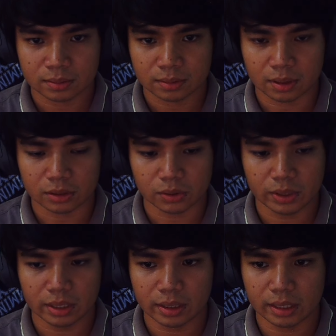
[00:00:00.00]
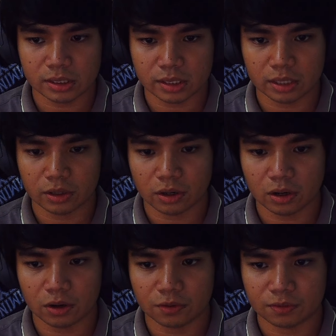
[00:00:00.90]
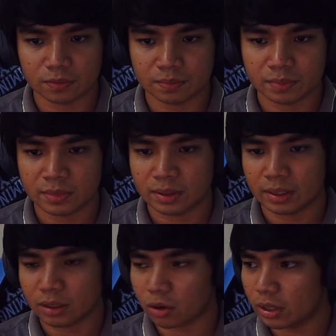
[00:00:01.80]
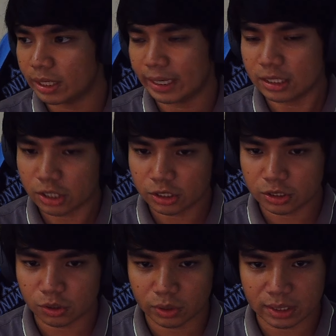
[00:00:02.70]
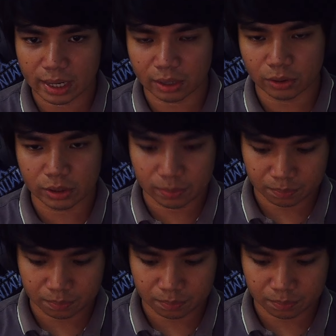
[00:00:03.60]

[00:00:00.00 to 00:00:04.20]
so here instead of calling insert student record,